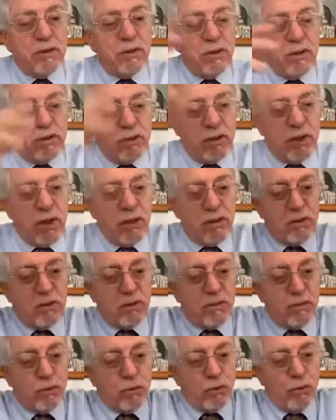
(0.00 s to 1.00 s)
He sends
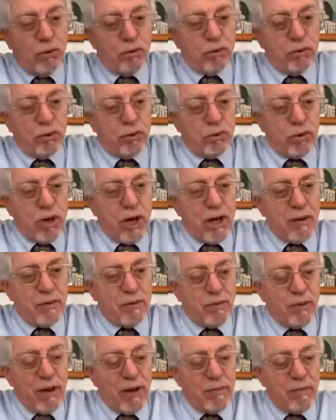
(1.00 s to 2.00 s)
them to all the
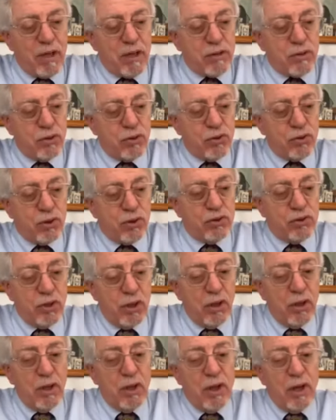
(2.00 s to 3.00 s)
tribes by messengers.
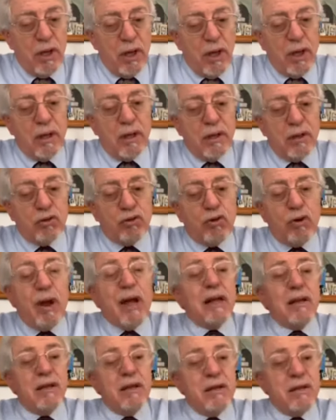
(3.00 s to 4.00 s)
And he
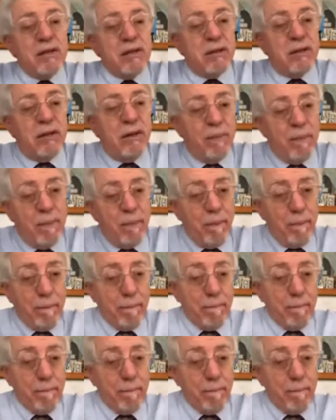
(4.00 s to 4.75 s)
threatens them.